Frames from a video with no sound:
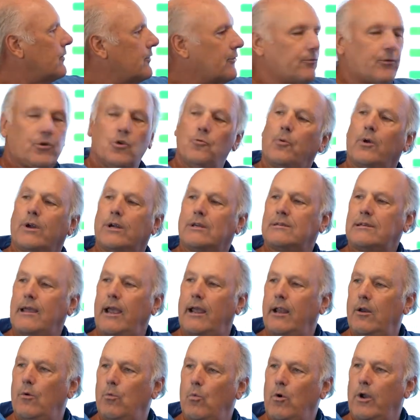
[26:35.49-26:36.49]
super
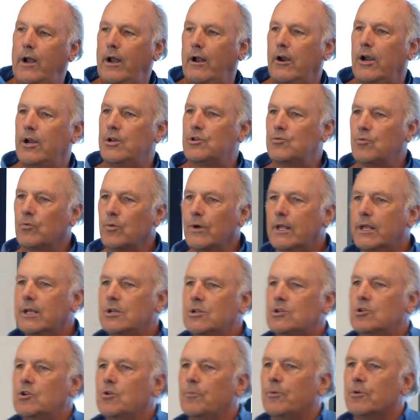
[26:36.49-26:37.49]
excited, one area is really
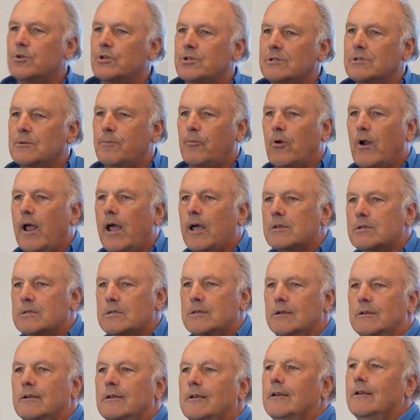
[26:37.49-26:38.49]
super
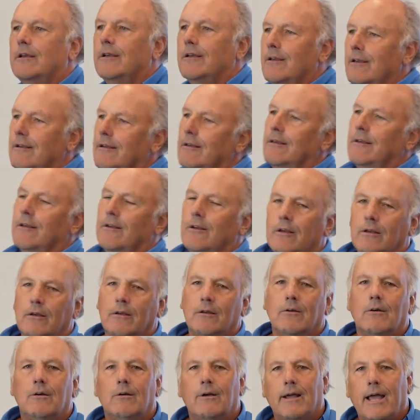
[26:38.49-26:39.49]
suppressed.
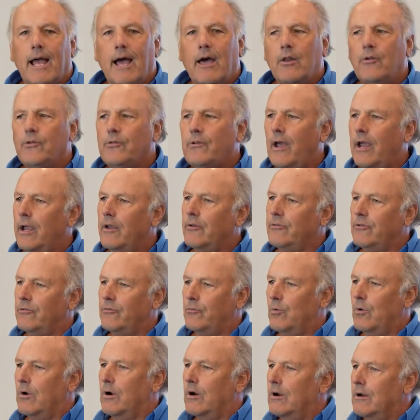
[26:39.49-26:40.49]
How does
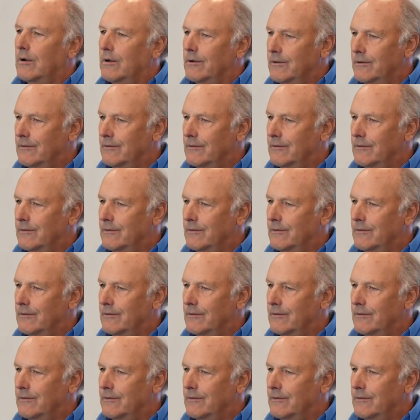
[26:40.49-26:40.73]
IASIS work?